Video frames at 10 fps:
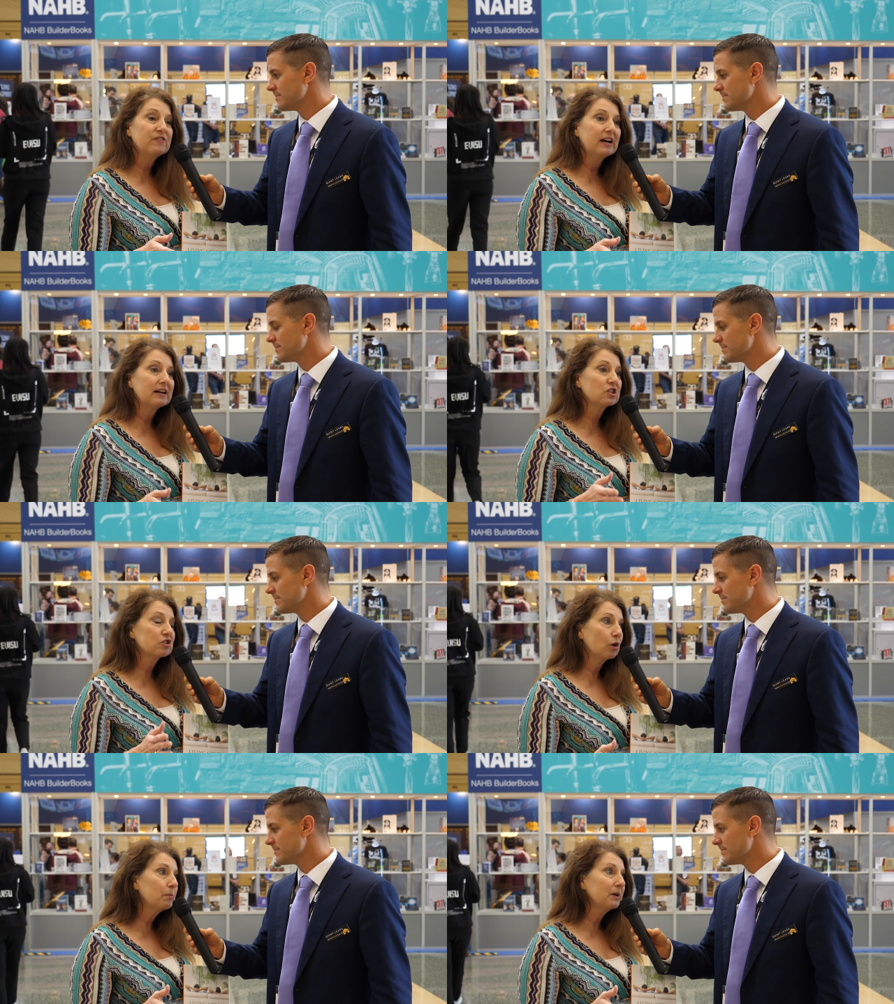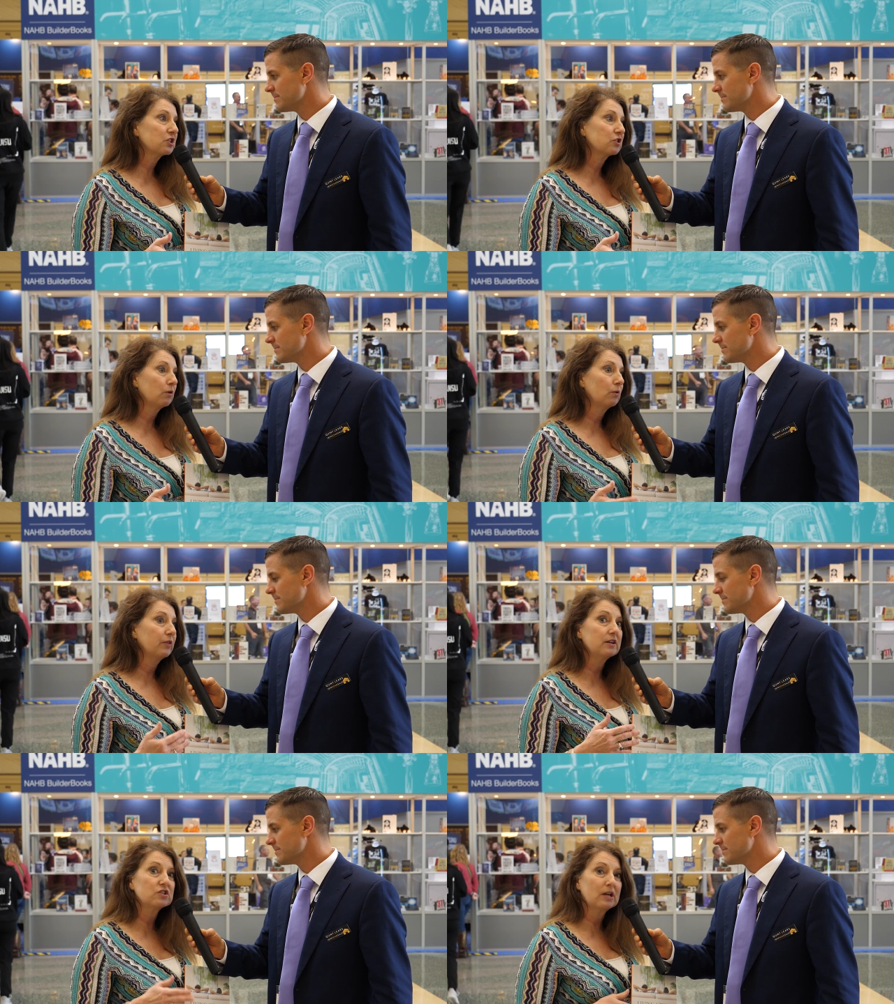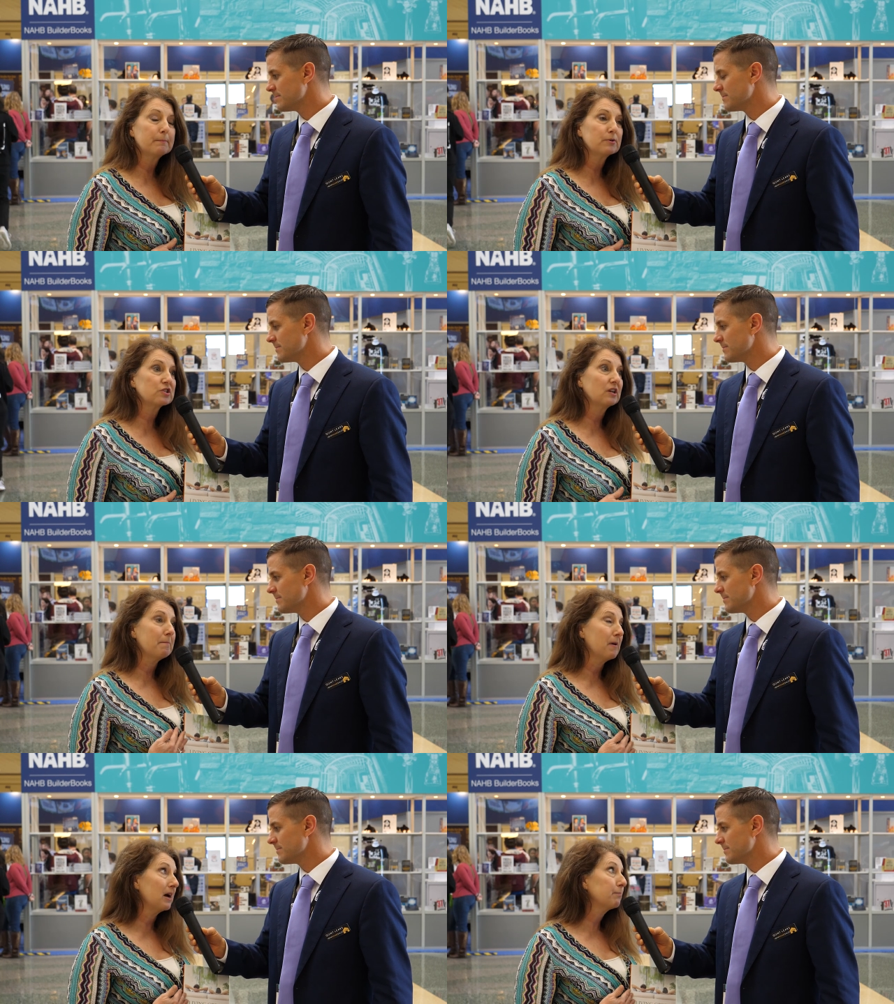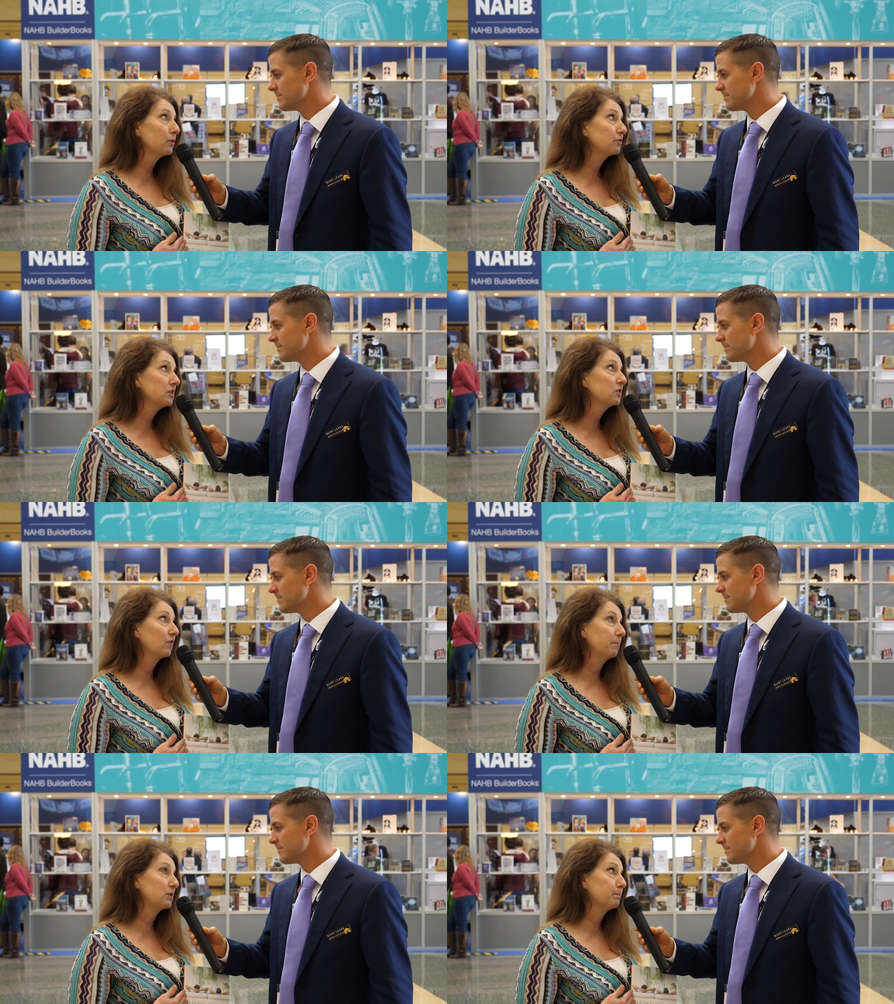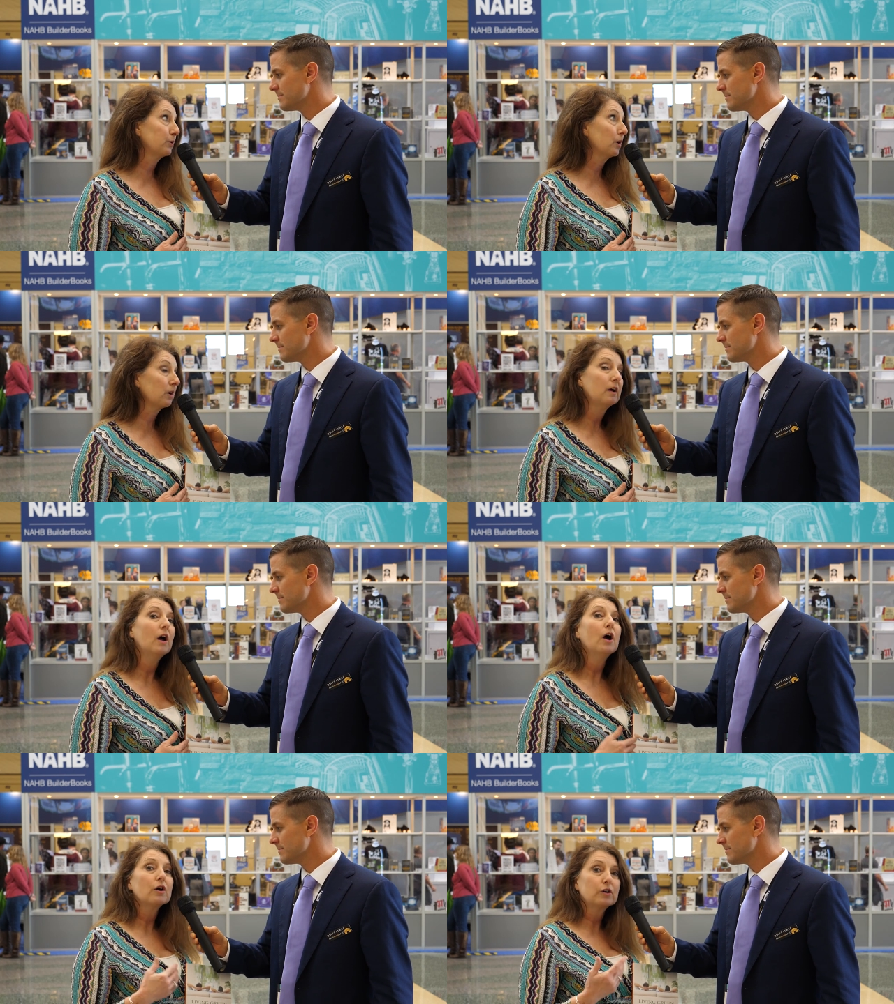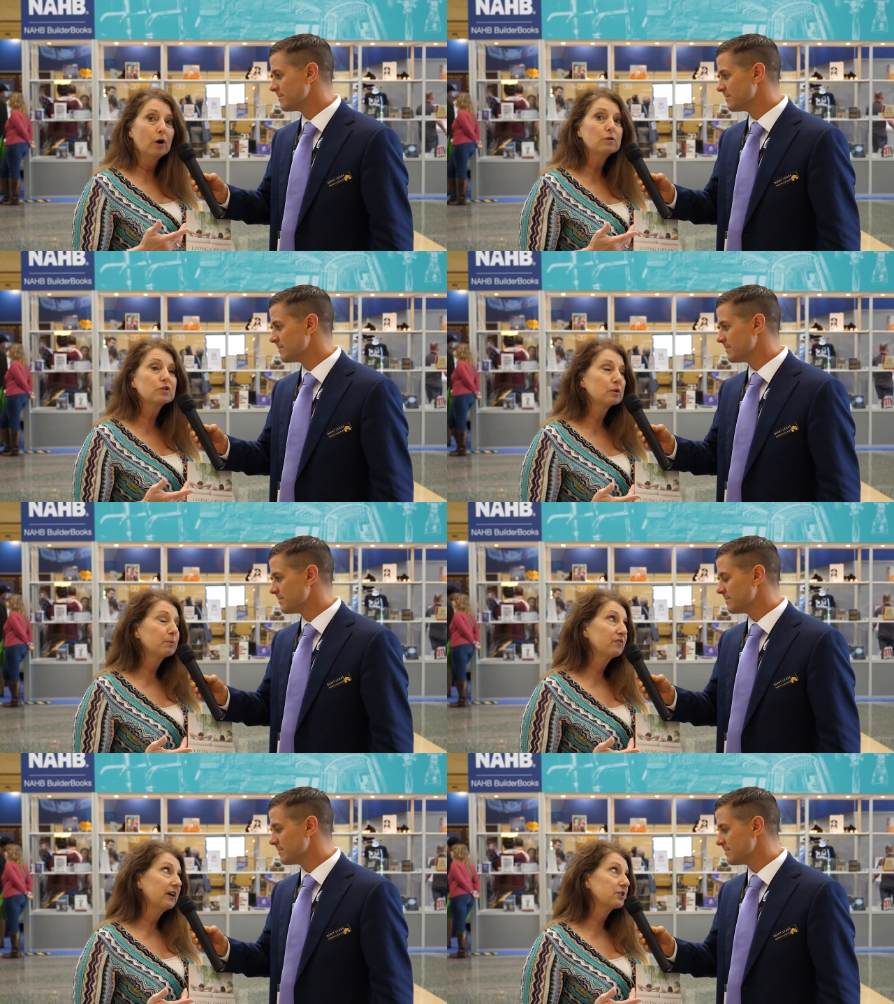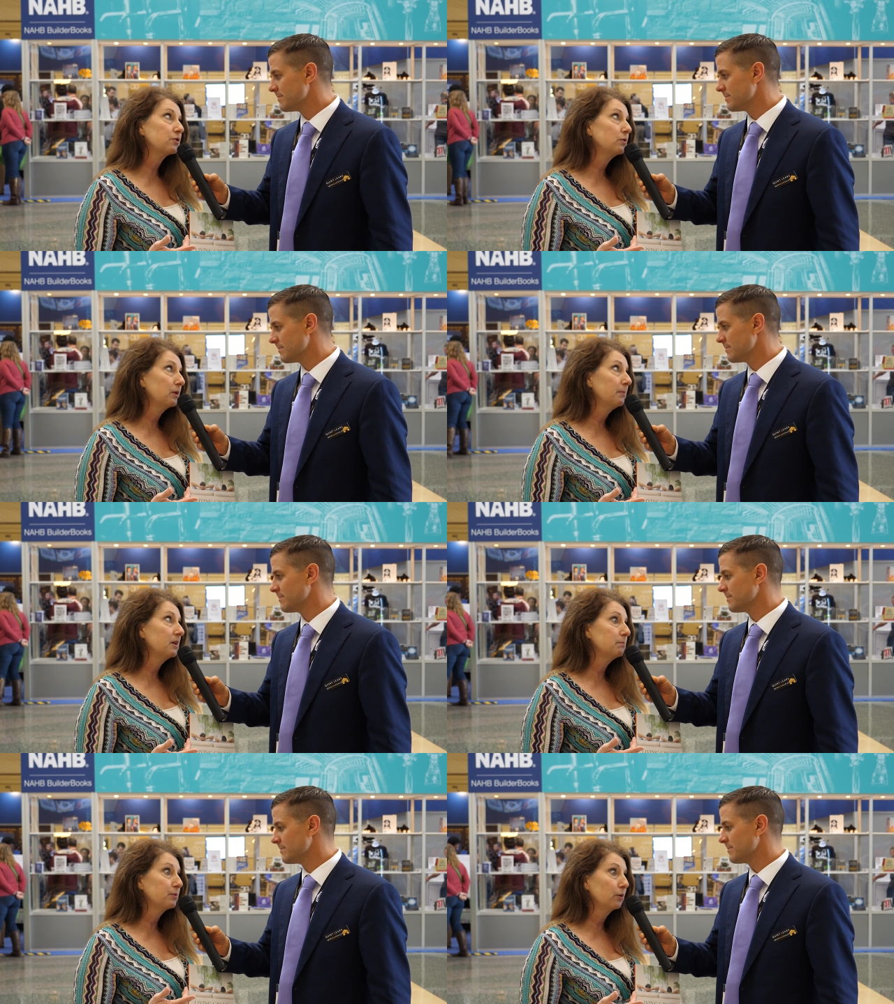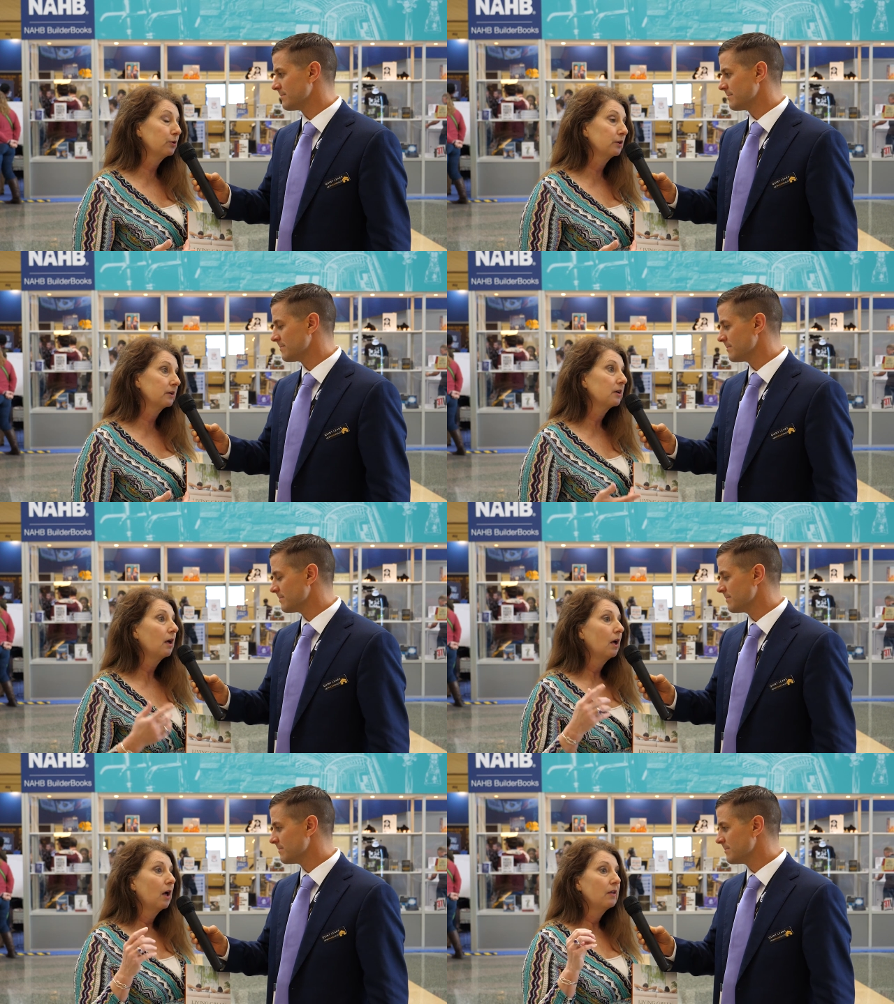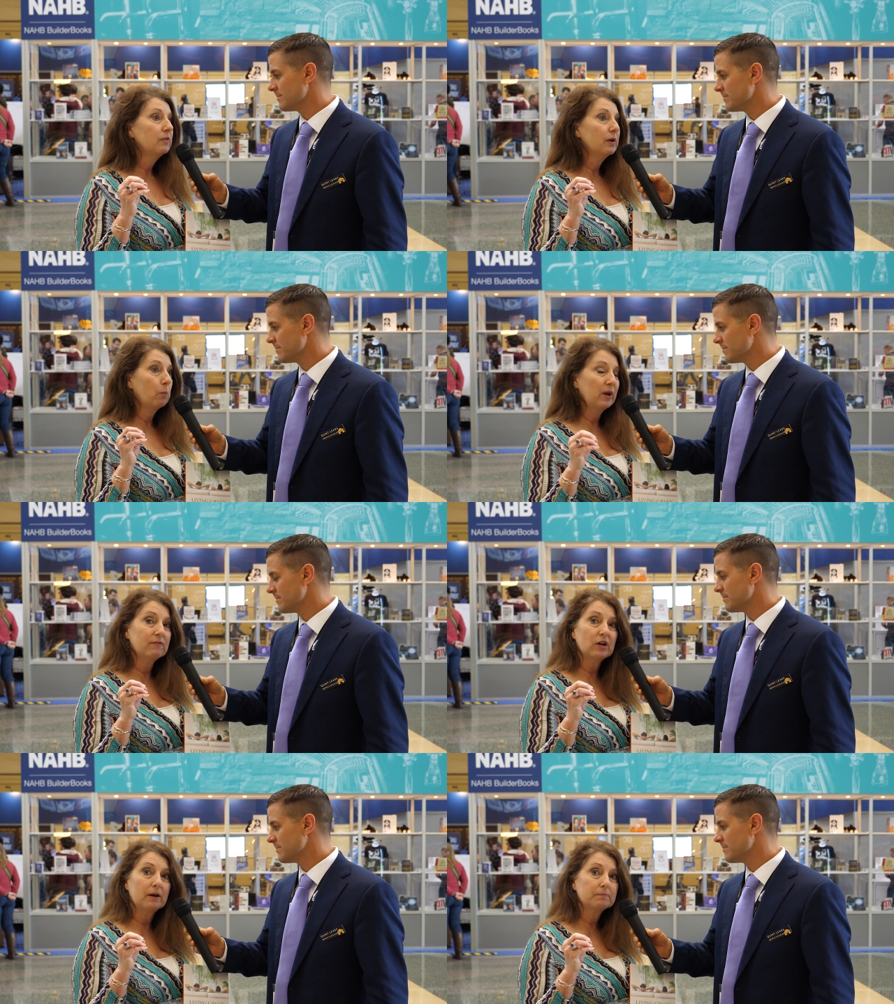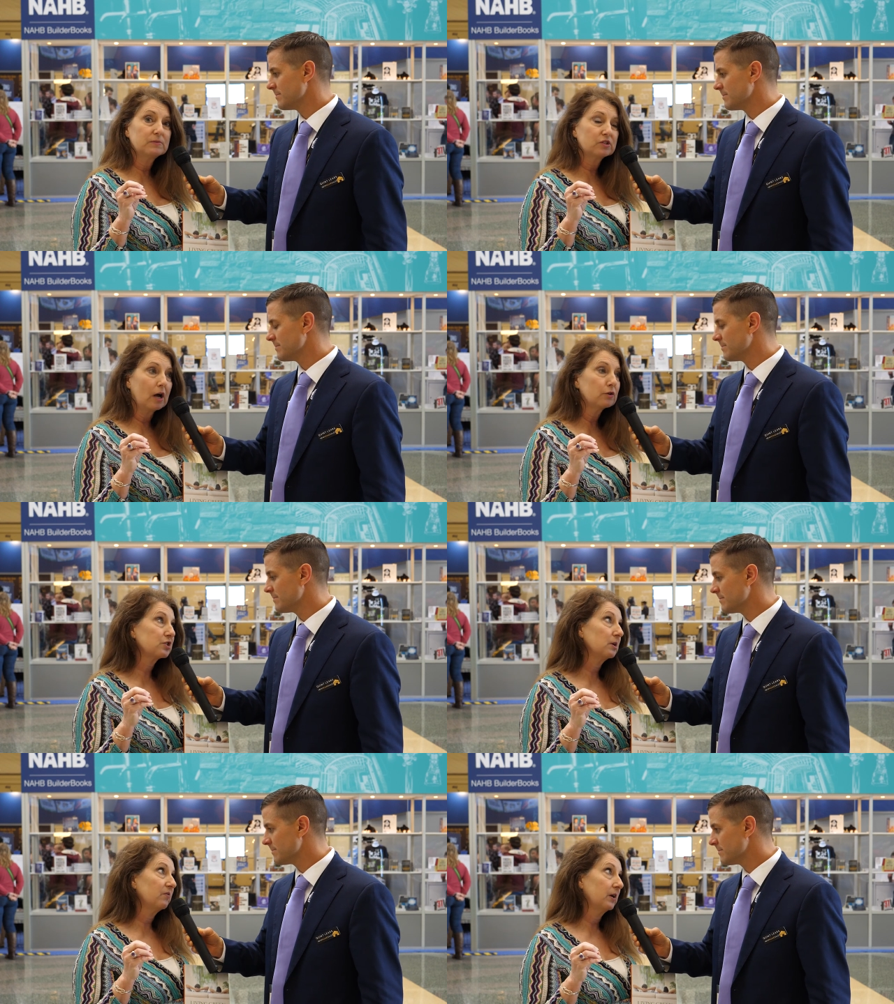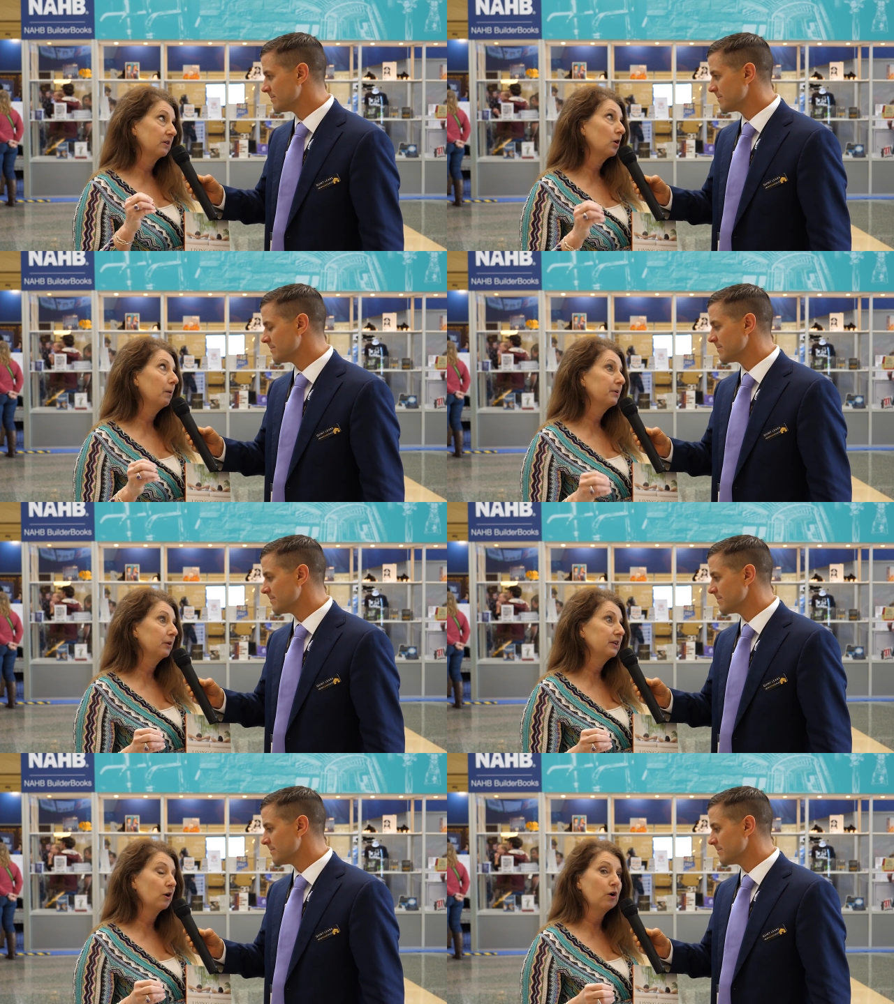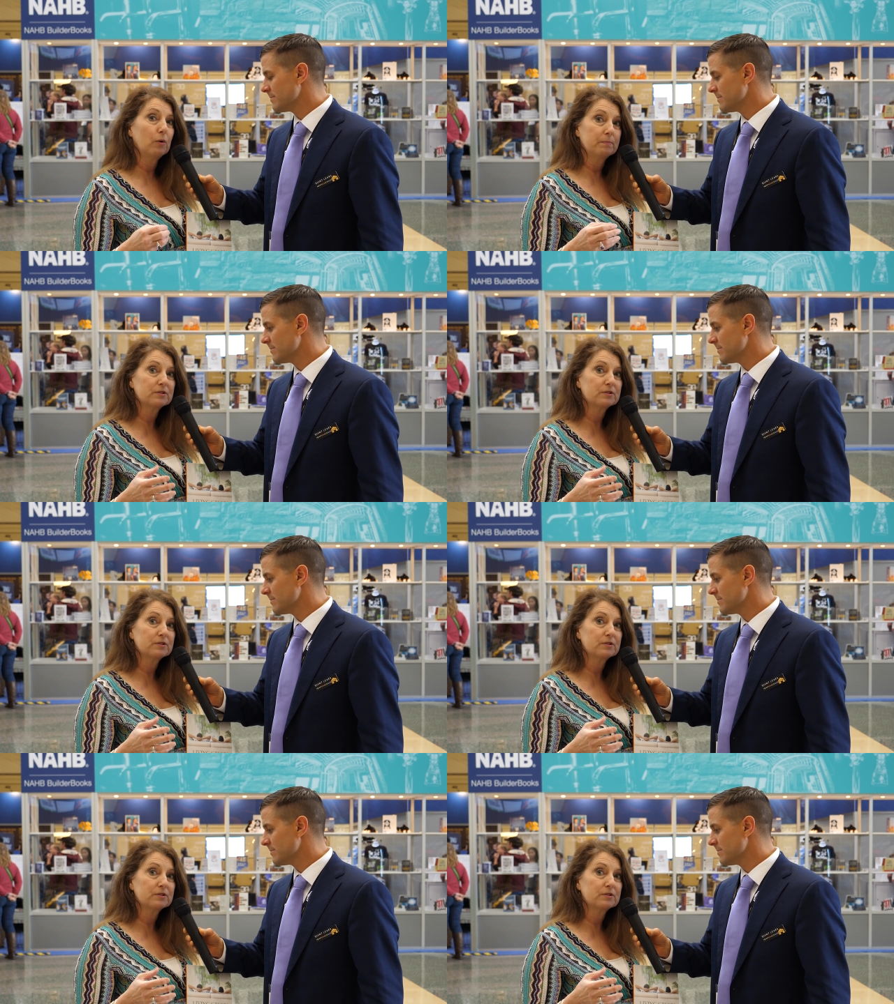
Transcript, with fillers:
Speaker 1: of fact, so much so that 10% of my proceeds from this book go to the professional women in building we have a scholarship fund called Building Hope.